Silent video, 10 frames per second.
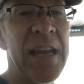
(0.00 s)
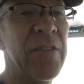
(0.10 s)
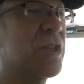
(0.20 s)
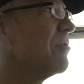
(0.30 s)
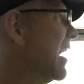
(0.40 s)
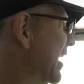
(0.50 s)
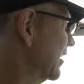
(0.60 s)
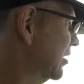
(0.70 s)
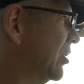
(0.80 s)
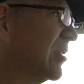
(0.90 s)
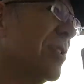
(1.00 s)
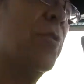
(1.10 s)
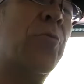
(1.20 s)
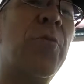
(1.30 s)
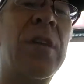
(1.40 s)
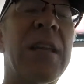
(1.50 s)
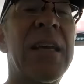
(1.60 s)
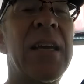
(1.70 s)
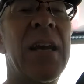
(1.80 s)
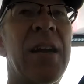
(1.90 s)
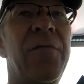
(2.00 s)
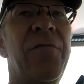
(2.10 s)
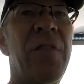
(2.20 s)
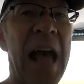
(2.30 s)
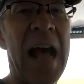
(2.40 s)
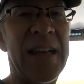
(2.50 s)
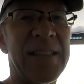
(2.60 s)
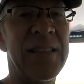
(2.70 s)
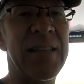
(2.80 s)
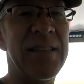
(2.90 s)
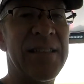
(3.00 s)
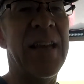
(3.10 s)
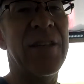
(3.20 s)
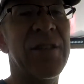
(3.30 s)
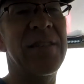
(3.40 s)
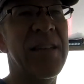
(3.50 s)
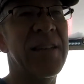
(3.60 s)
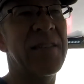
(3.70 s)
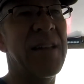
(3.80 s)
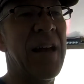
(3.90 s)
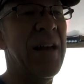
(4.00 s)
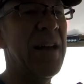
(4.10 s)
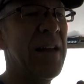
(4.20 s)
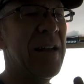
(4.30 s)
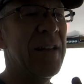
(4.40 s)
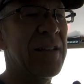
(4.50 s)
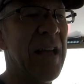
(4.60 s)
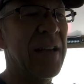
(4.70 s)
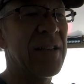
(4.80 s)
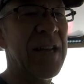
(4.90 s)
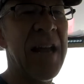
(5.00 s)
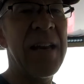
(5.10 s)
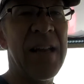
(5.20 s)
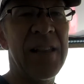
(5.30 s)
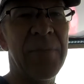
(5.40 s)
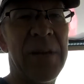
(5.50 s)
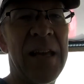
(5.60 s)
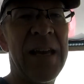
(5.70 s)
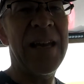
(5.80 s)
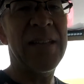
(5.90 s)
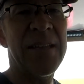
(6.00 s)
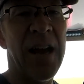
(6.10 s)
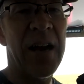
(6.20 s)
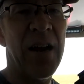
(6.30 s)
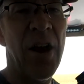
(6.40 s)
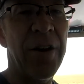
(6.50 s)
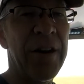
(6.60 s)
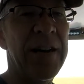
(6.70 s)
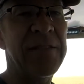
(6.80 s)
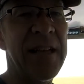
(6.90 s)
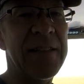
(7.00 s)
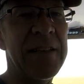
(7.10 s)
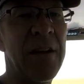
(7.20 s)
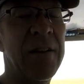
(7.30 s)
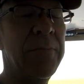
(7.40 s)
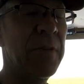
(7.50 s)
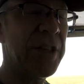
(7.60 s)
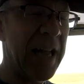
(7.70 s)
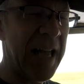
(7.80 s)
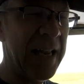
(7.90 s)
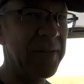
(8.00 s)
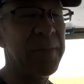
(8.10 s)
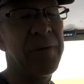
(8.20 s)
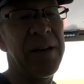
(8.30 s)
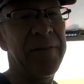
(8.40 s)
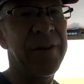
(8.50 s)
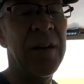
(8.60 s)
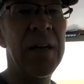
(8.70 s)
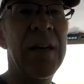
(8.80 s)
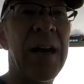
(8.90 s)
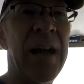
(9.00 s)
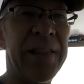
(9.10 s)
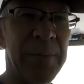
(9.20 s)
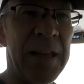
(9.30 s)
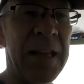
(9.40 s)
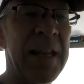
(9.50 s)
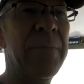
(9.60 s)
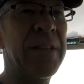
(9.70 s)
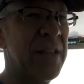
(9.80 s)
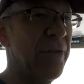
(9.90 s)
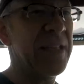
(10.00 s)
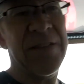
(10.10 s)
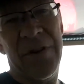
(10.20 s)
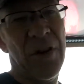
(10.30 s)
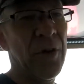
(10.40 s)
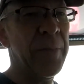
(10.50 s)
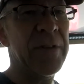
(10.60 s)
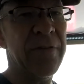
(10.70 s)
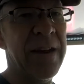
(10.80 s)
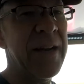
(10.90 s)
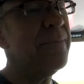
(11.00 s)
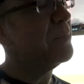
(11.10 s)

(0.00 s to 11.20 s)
The track looks really fast in sections. It's tight at the beginning. It's got a hard offset slalom, which I hate, but whatever, at the beginning, but then the rest of it opens right up.